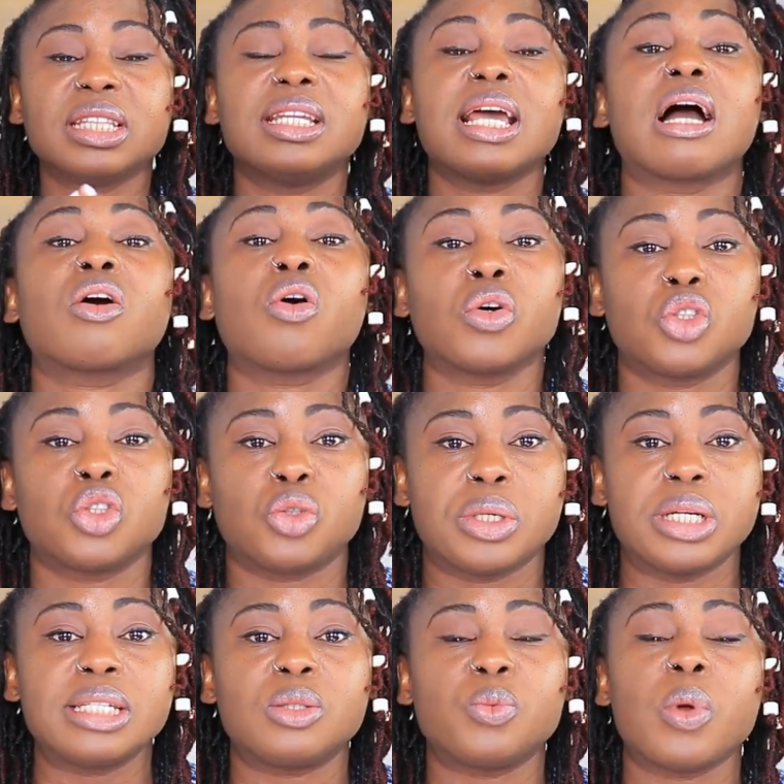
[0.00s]
there are
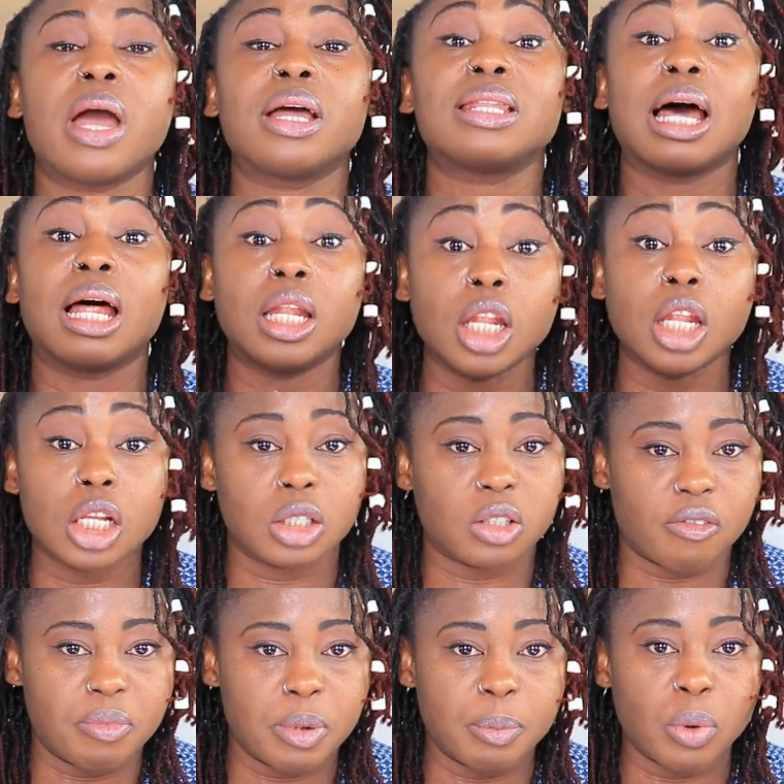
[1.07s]
countries where there are
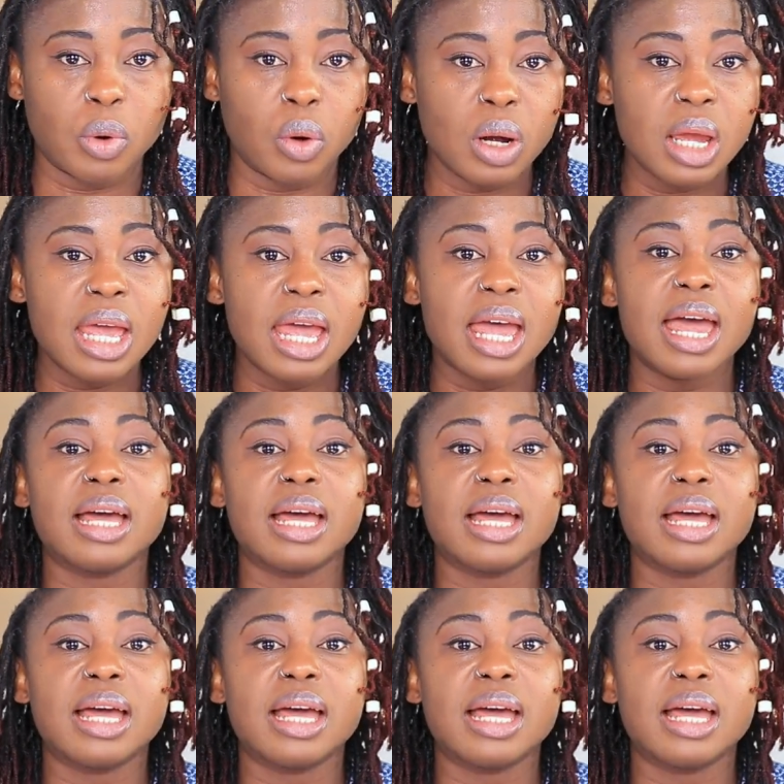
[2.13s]
lots of people,